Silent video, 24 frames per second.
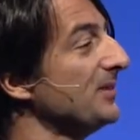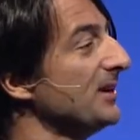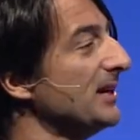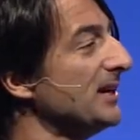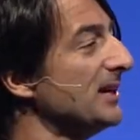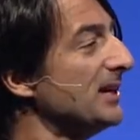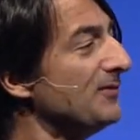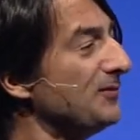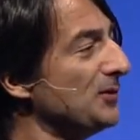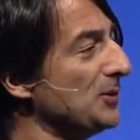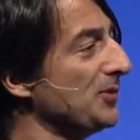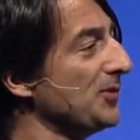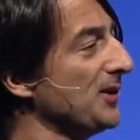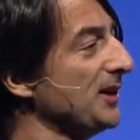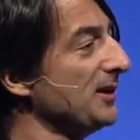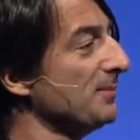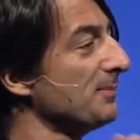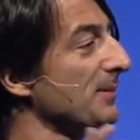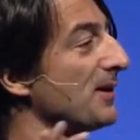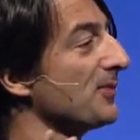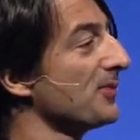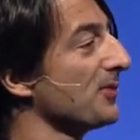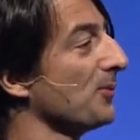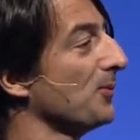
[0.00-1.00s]
If you think
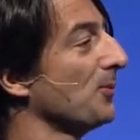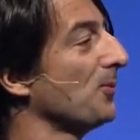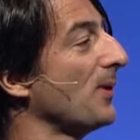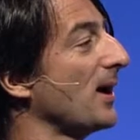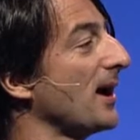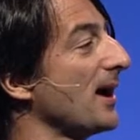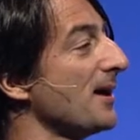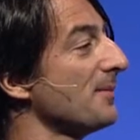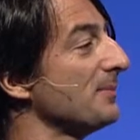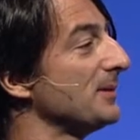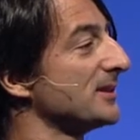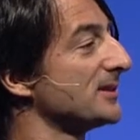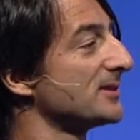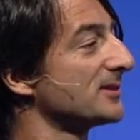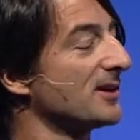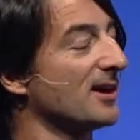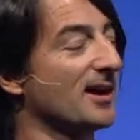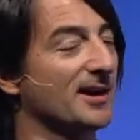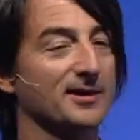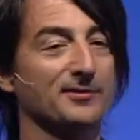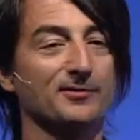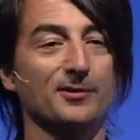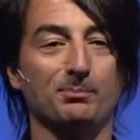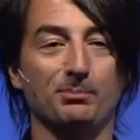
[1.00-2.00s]
about the web as kind
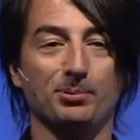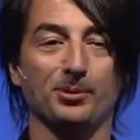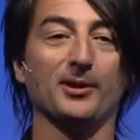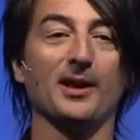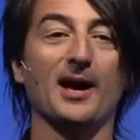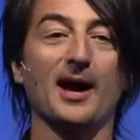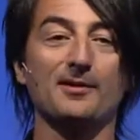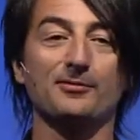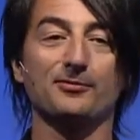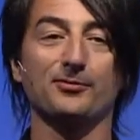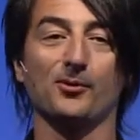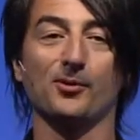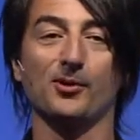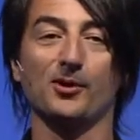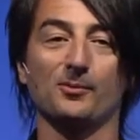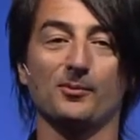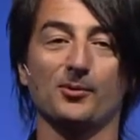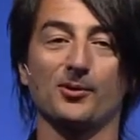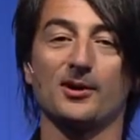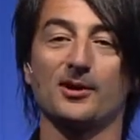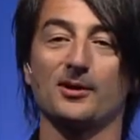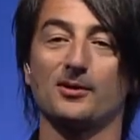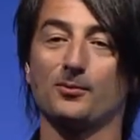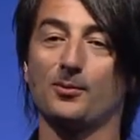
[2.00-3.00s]
of a platform
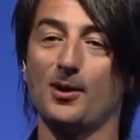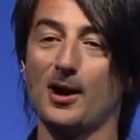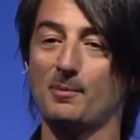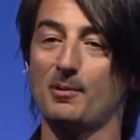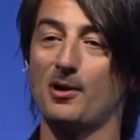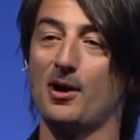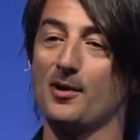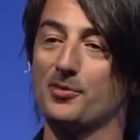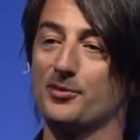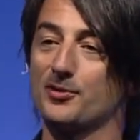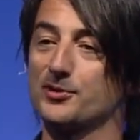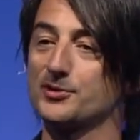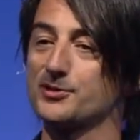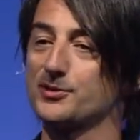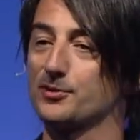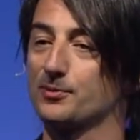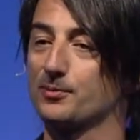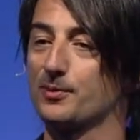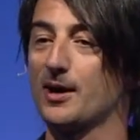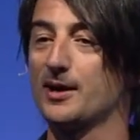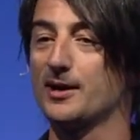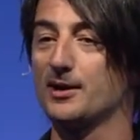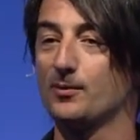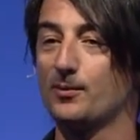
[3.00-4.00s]
where web authors are
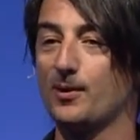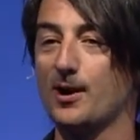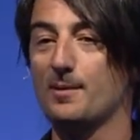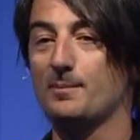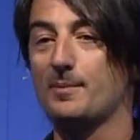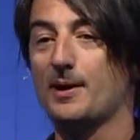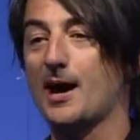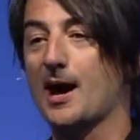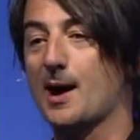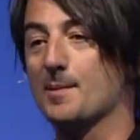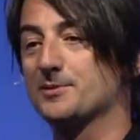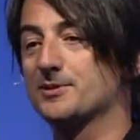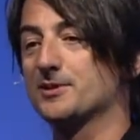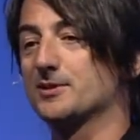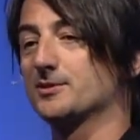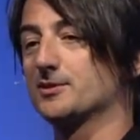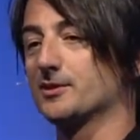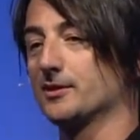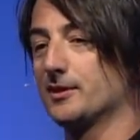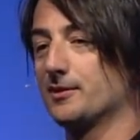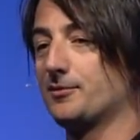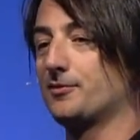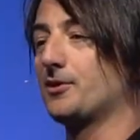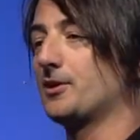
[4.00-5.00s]
writing web apps and
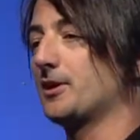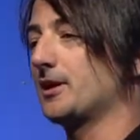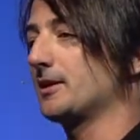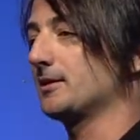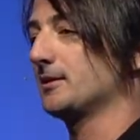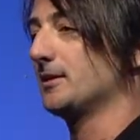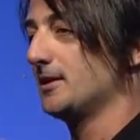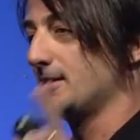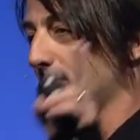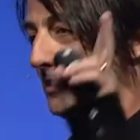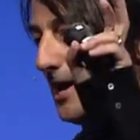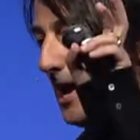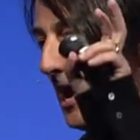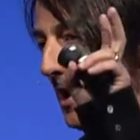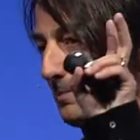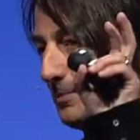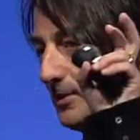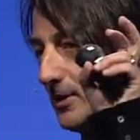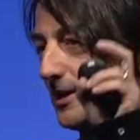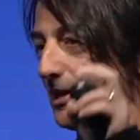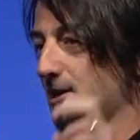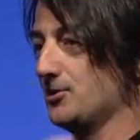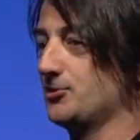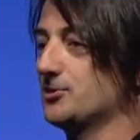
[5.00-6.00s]
delivering
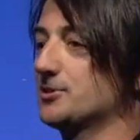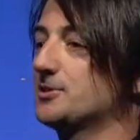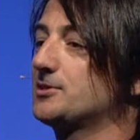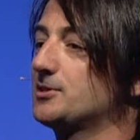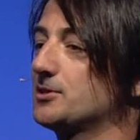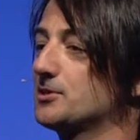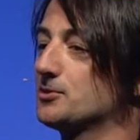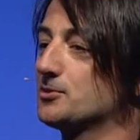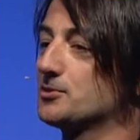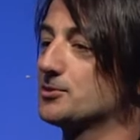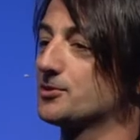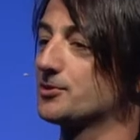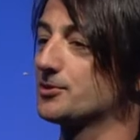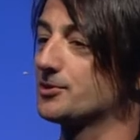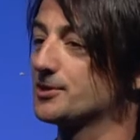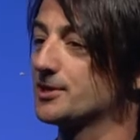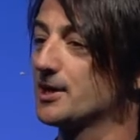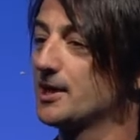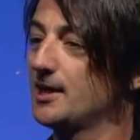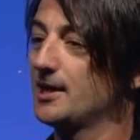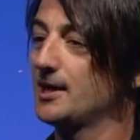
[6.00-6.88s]
applications to users,